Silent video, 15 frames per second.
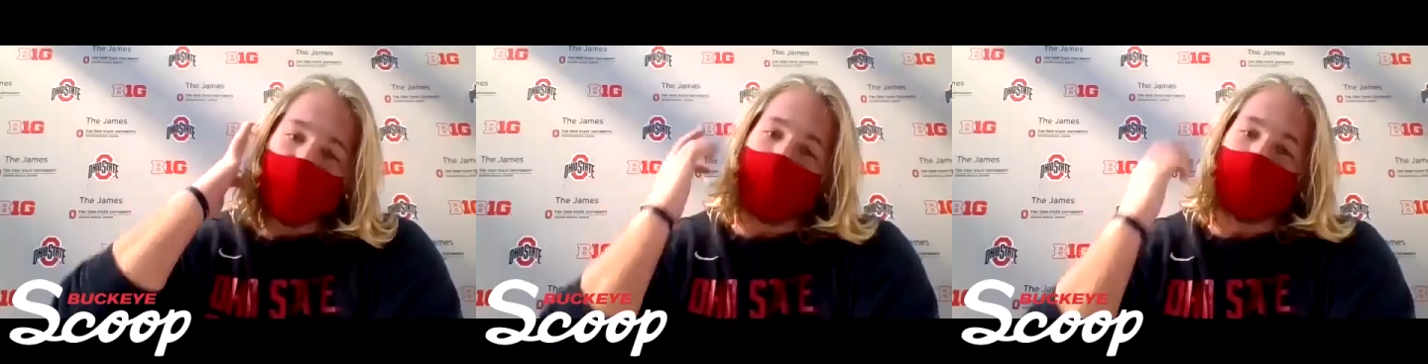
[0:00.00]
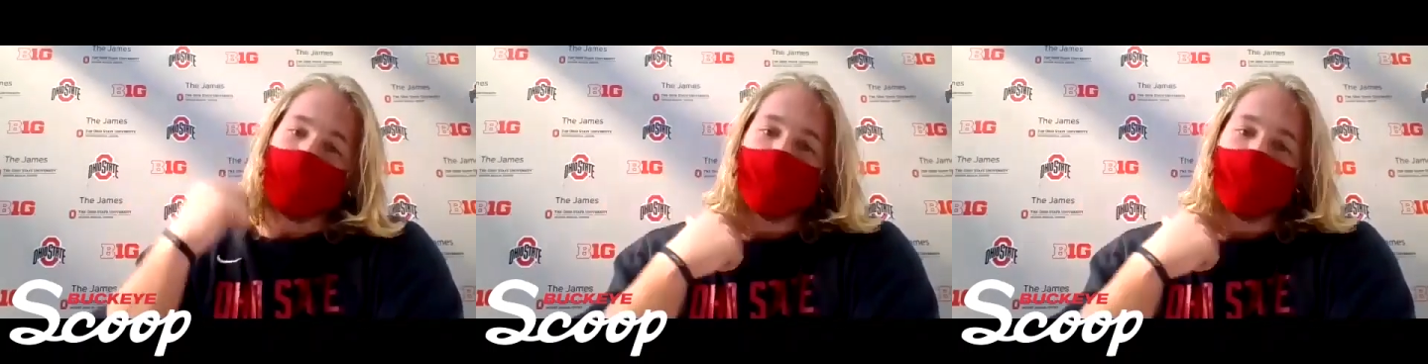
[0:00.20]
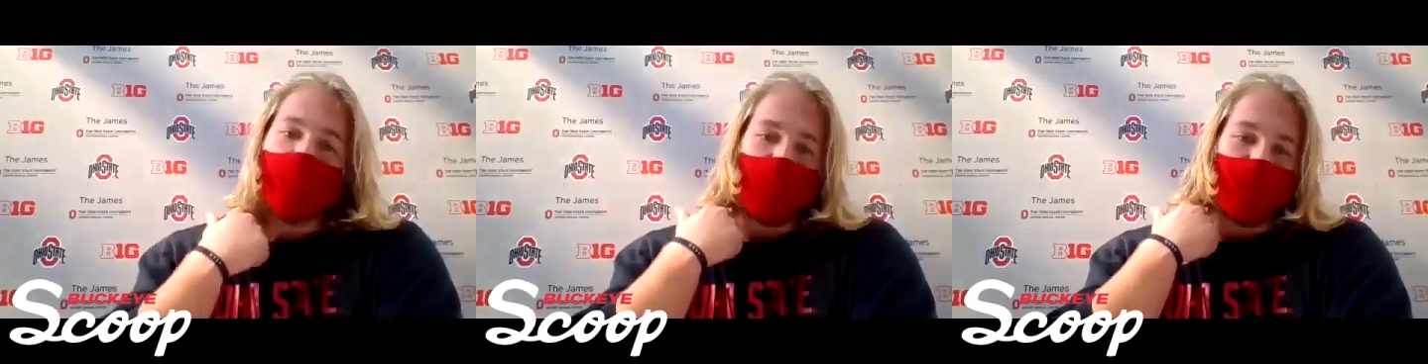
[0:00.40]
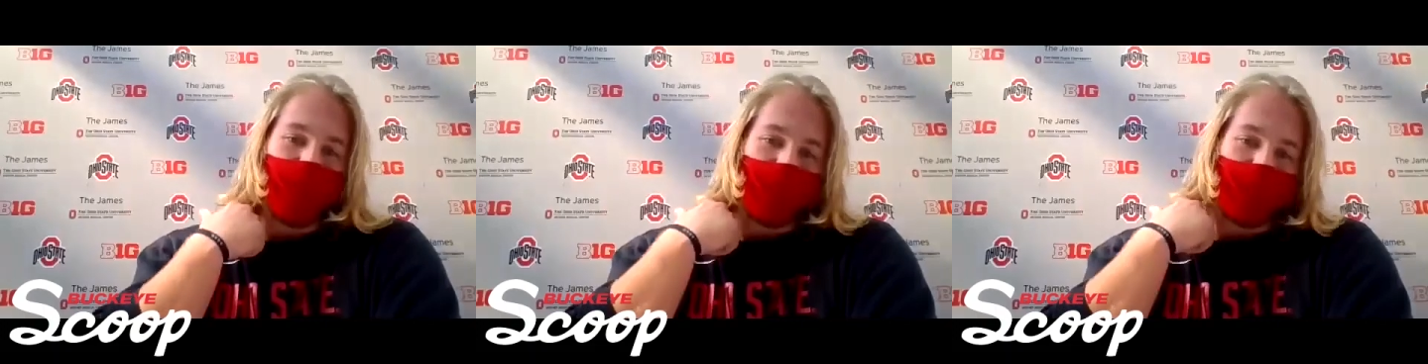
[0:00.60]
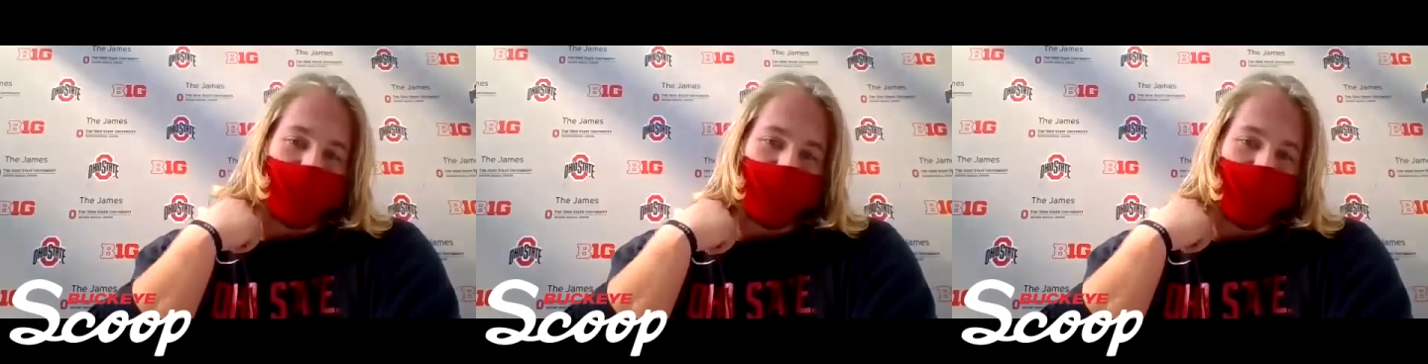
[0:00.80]
it was kind of
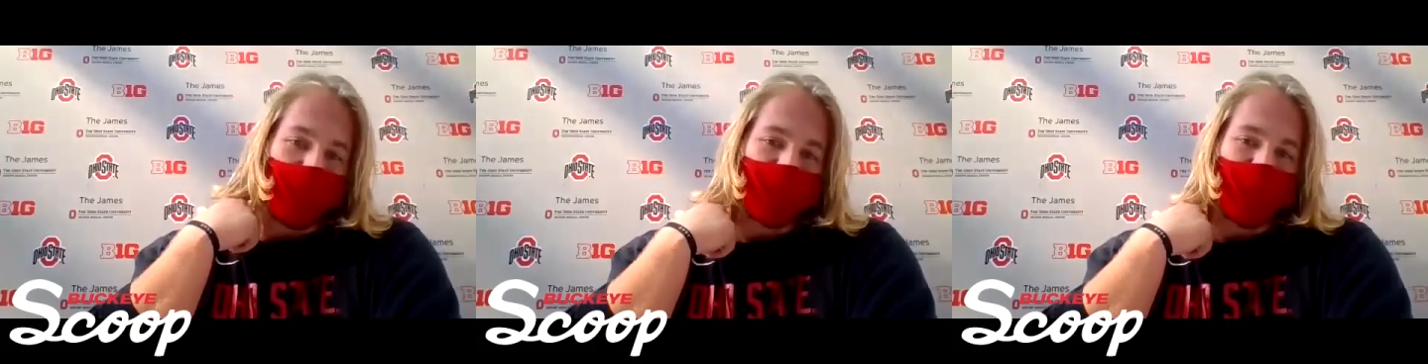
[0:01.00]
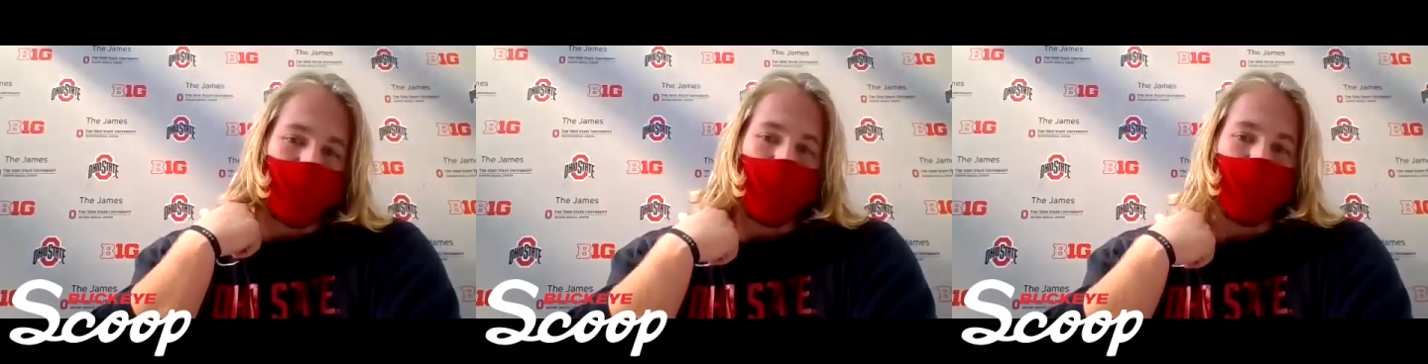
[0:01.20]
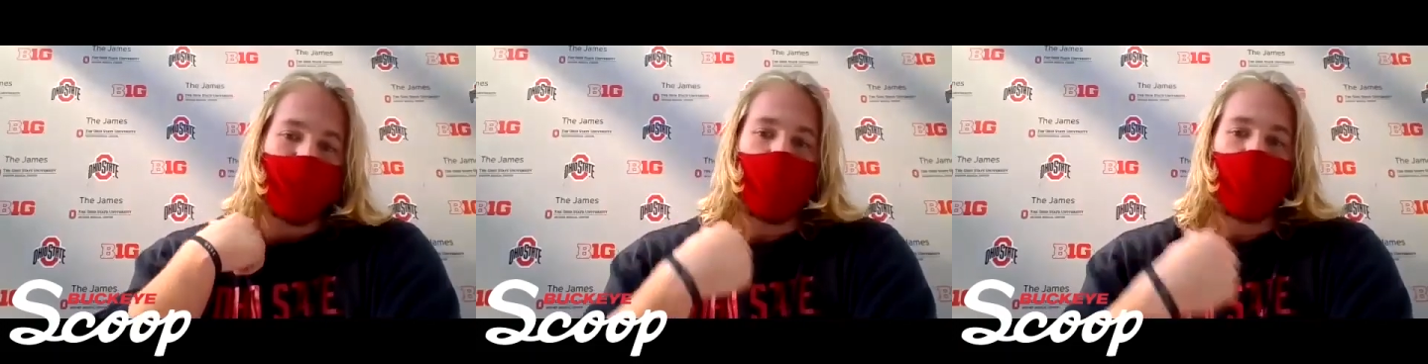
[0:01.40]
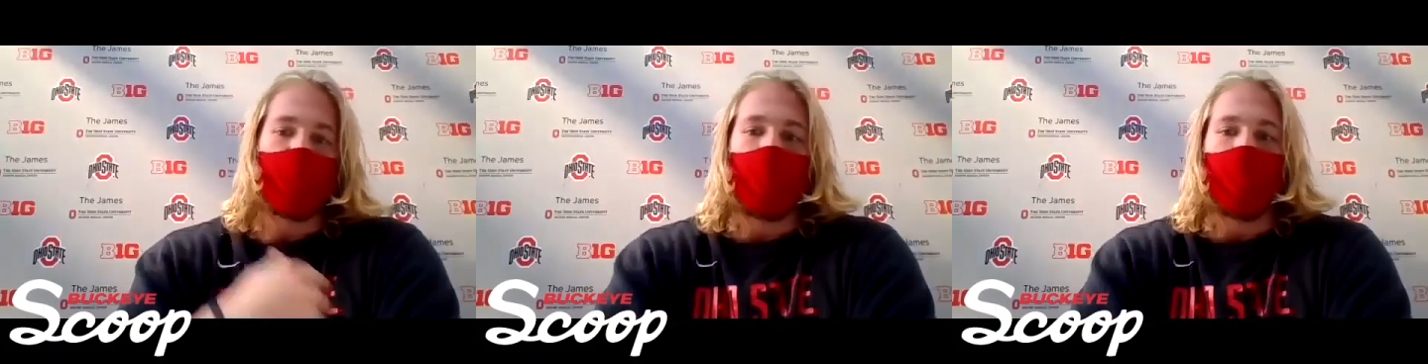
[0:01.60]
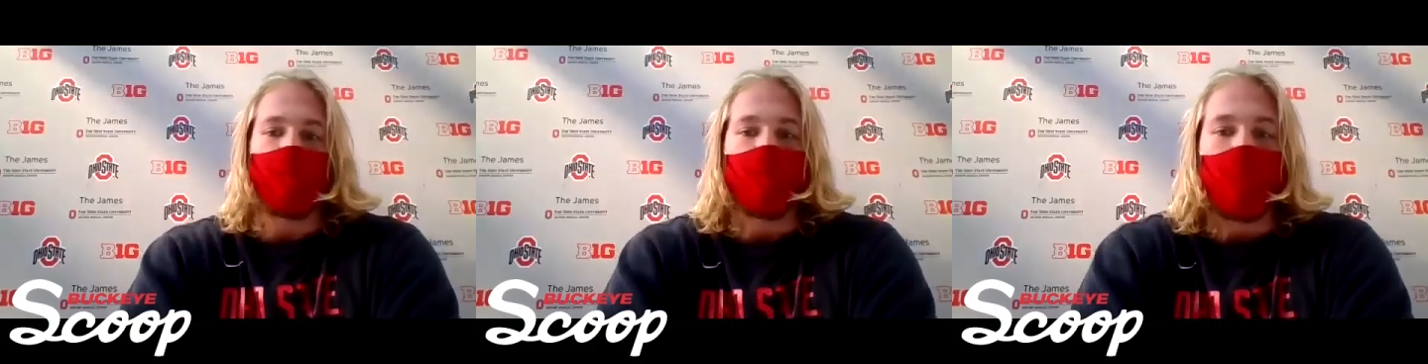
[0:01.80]
like the first time I felt like
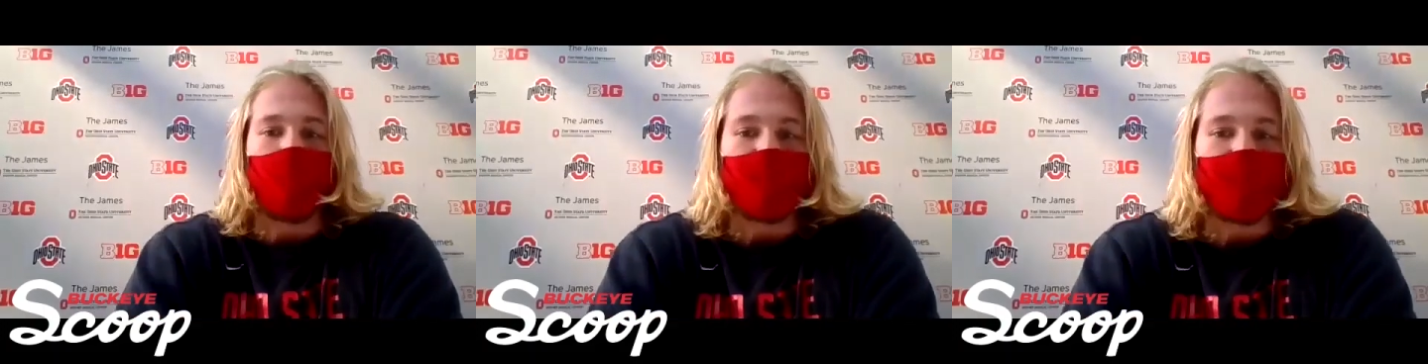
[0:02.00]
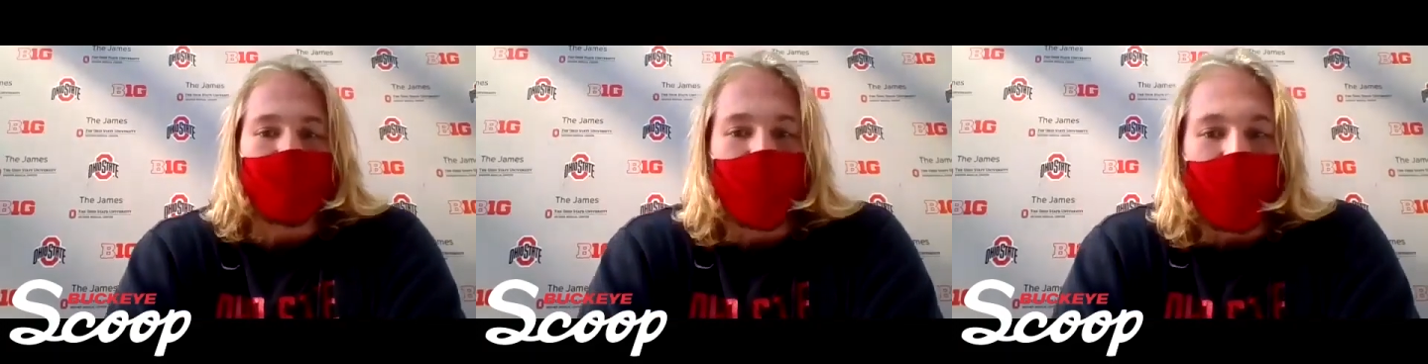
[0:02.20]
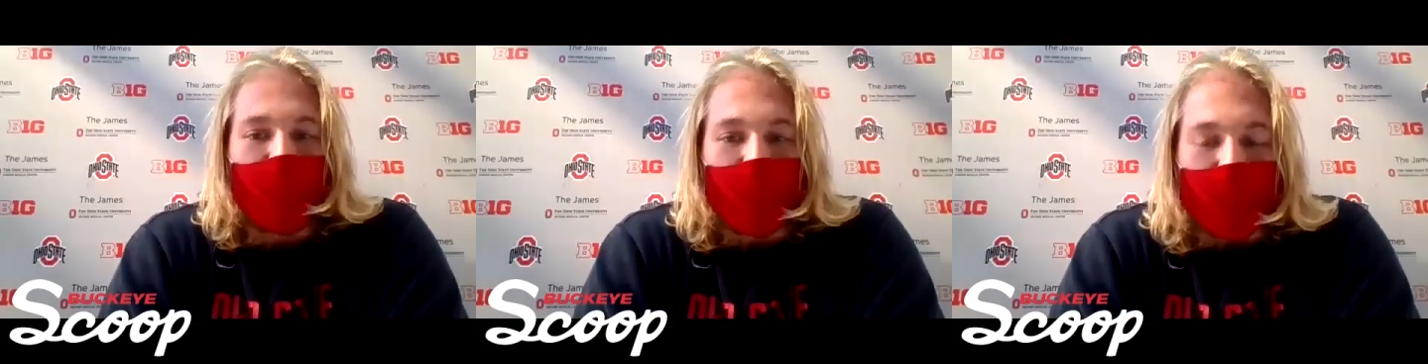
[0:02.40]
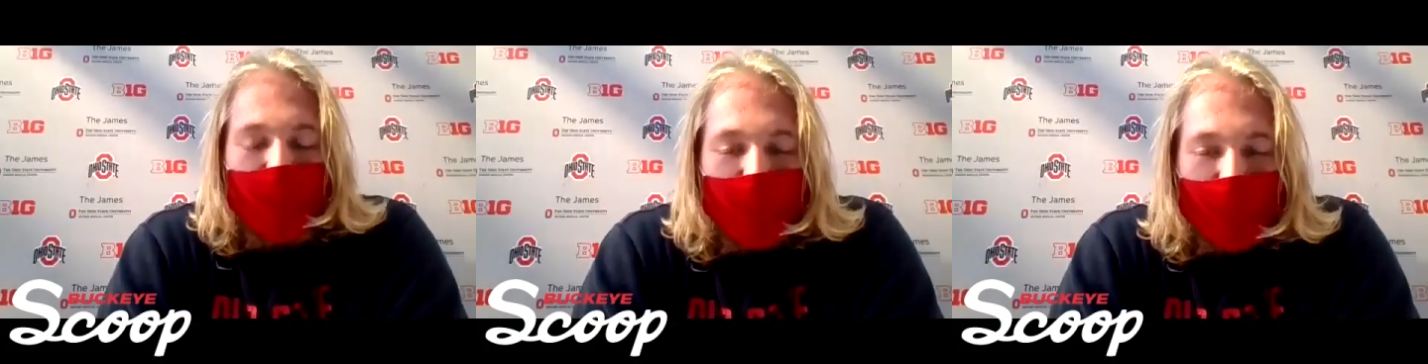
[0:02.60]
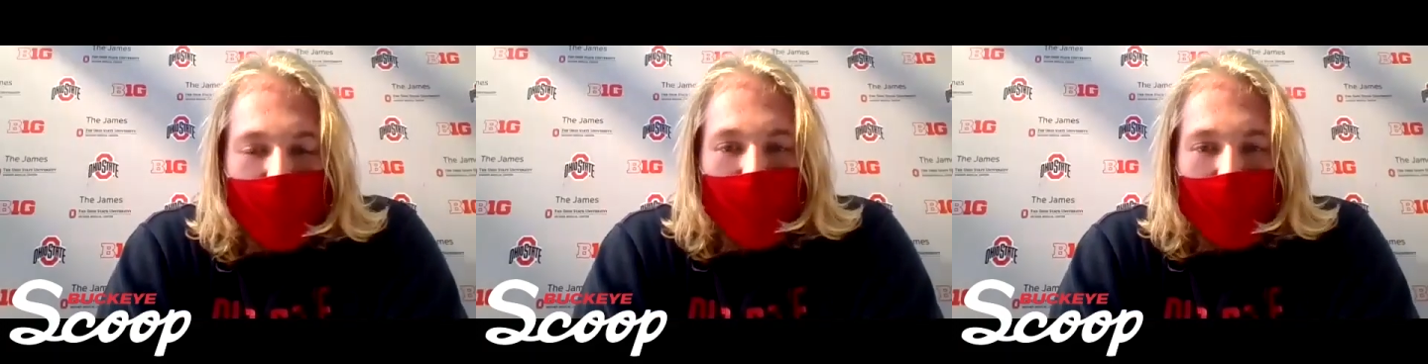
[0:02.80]
I was I was playing
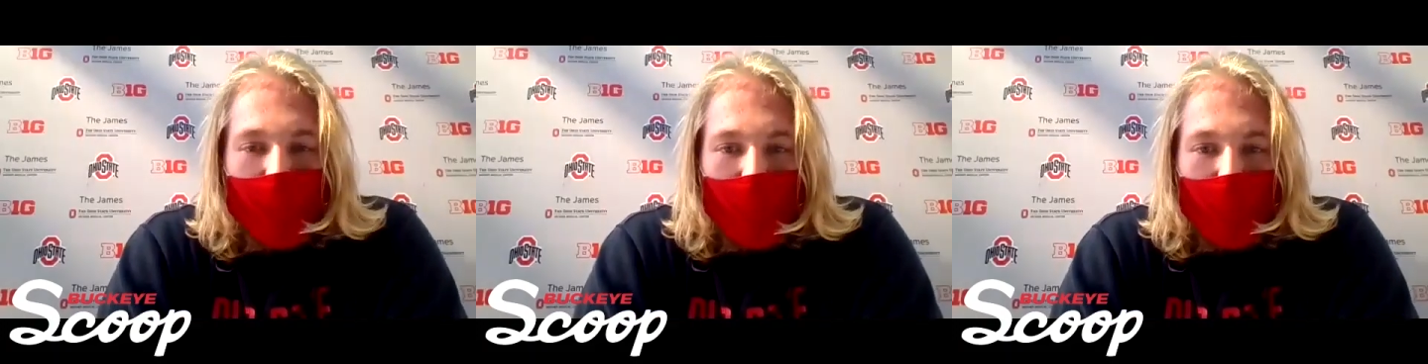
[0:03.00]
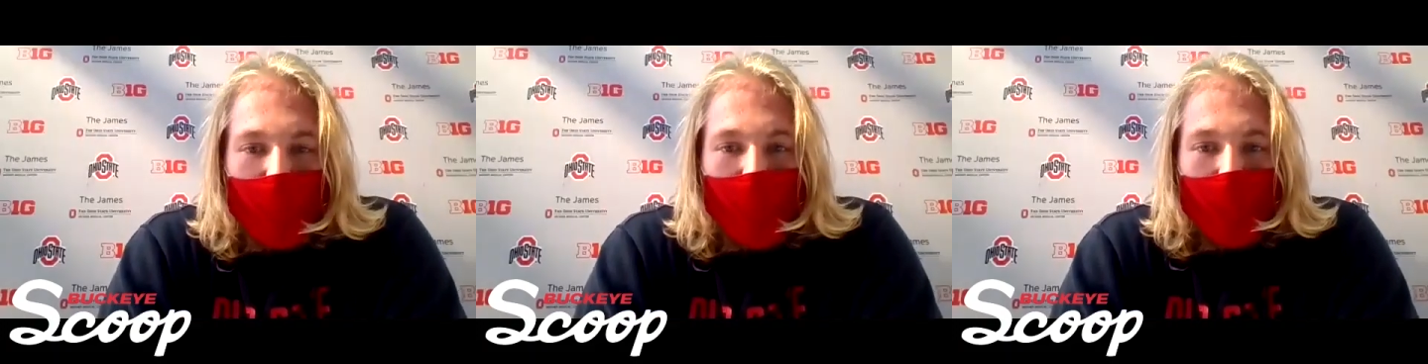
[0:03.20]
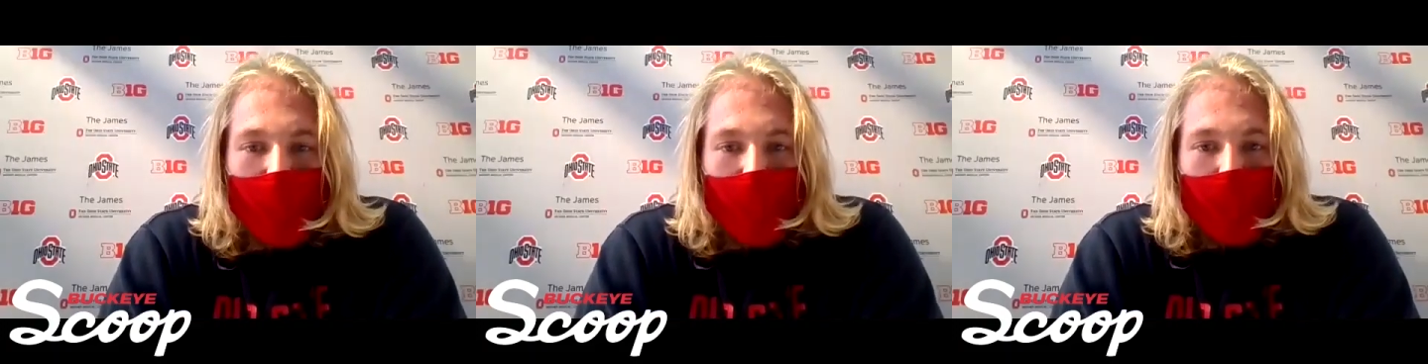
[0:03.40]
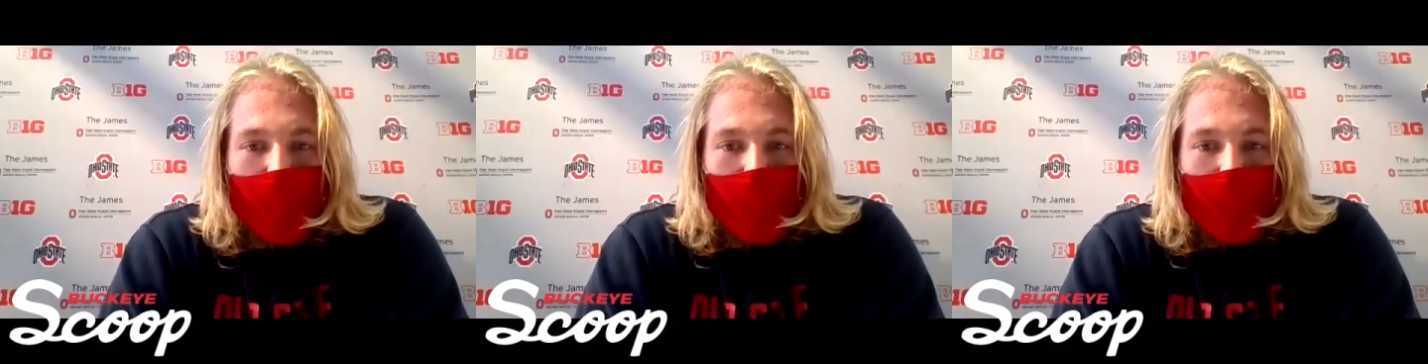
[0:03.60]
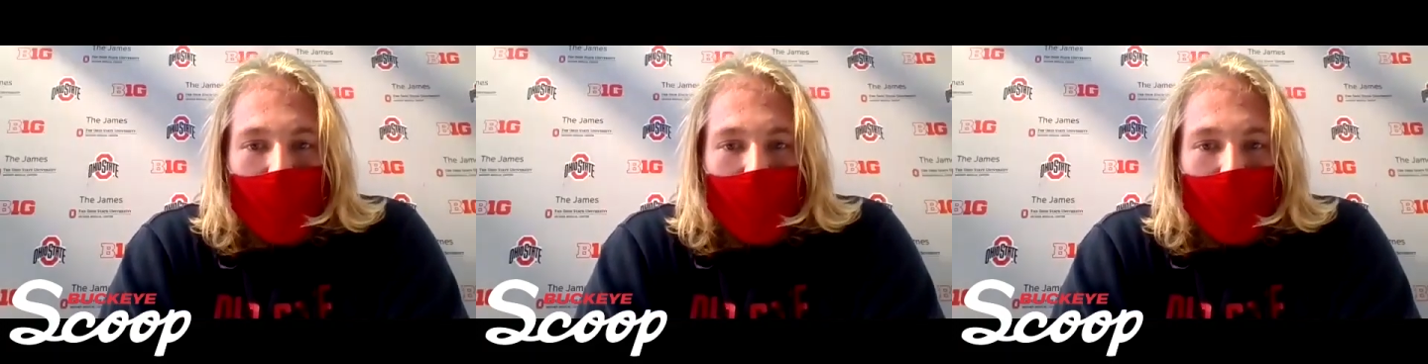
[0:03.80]
football